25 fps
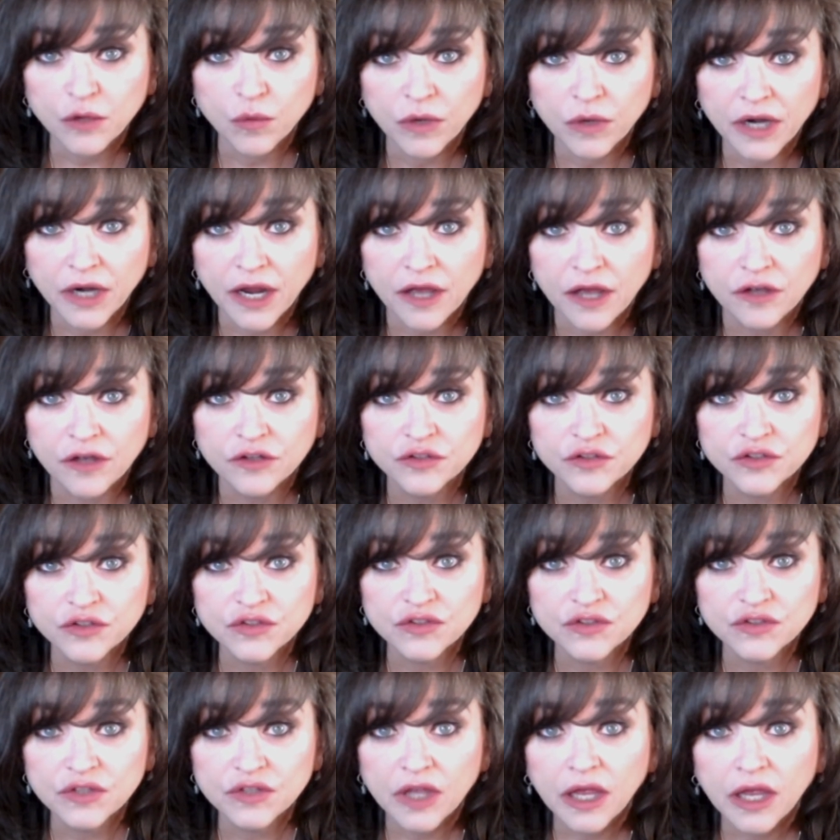else
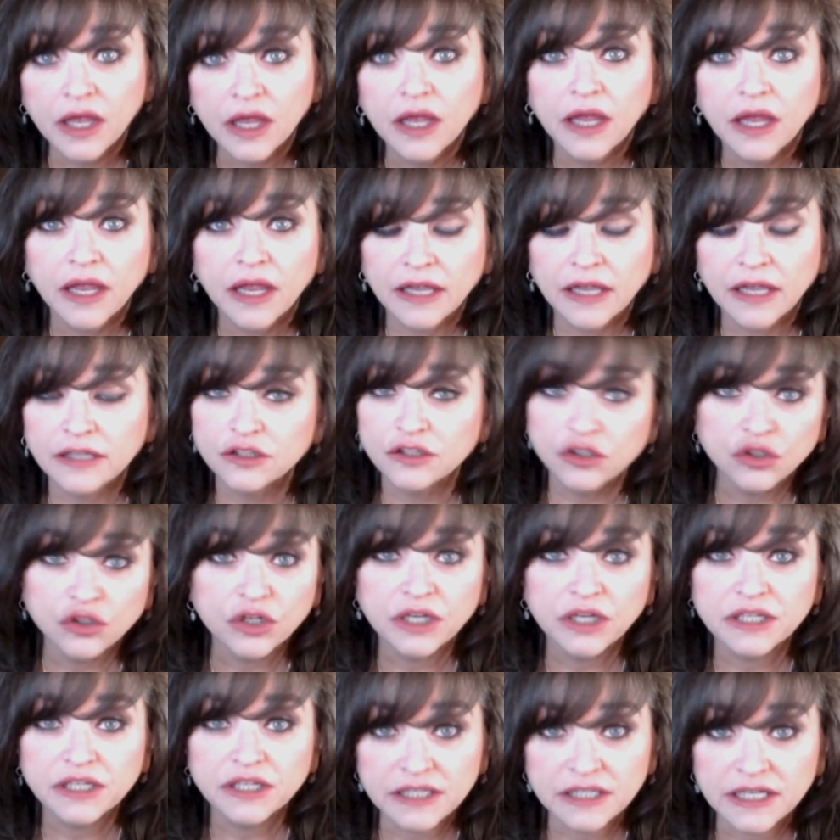in learning to
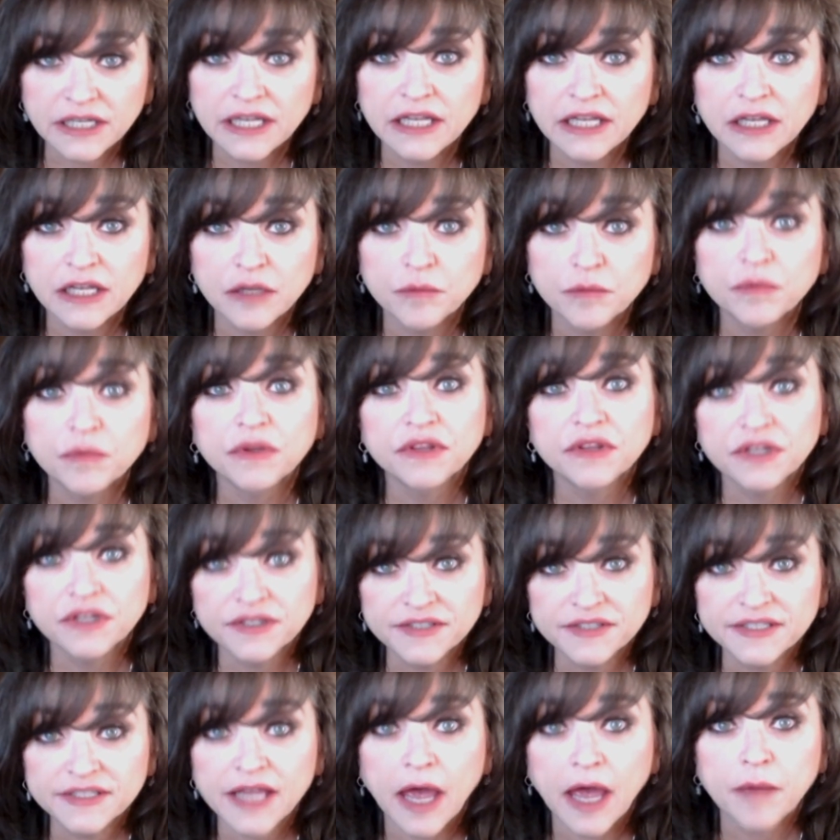keep the
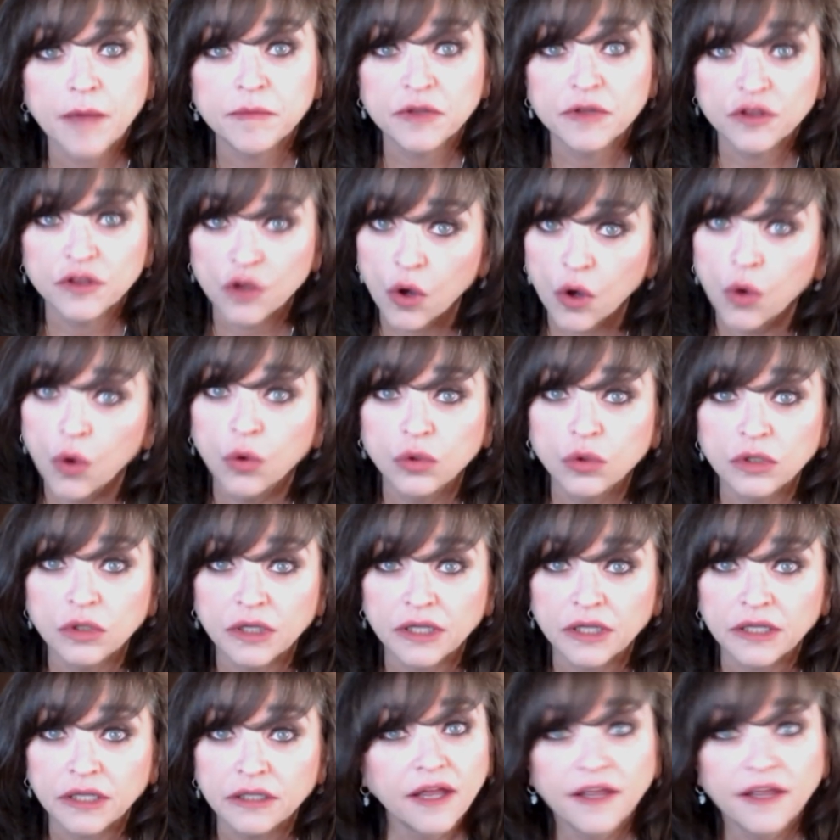Sabbath
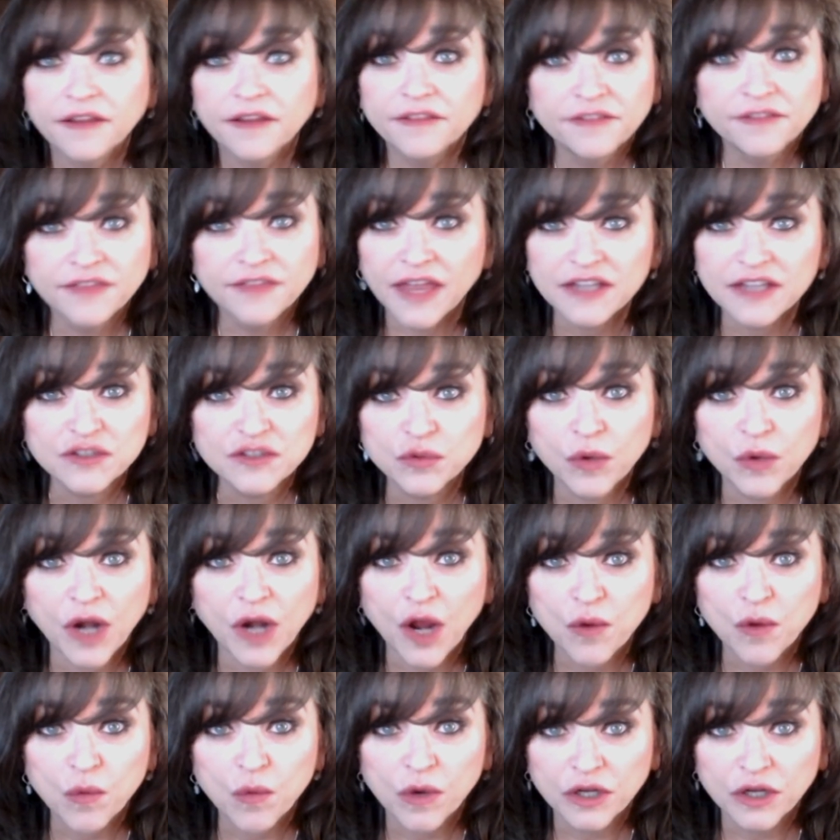holy, that's what I
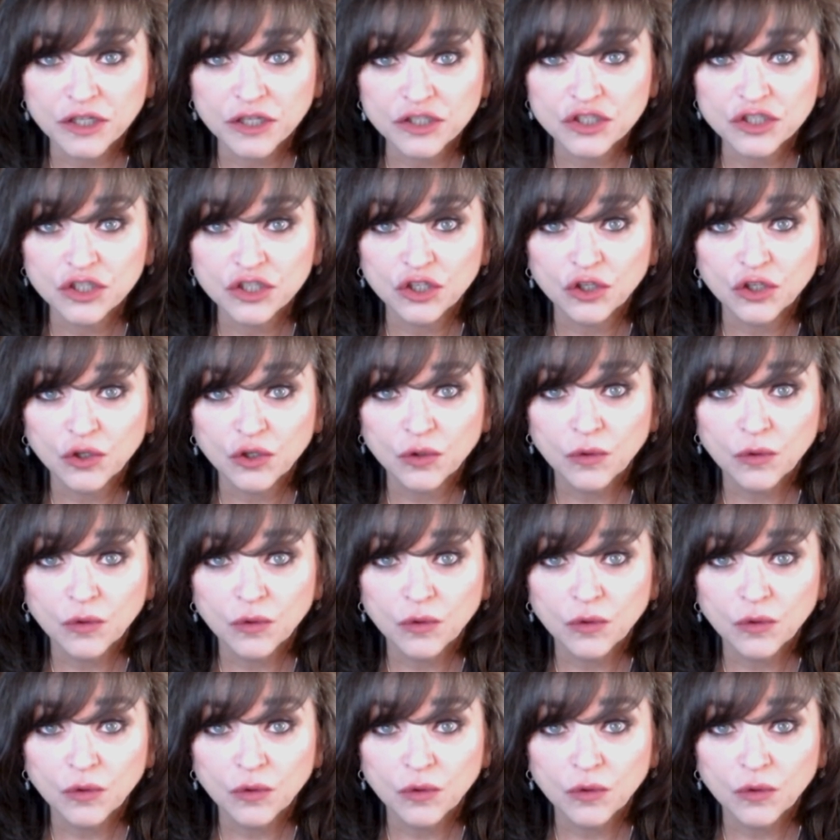want to do.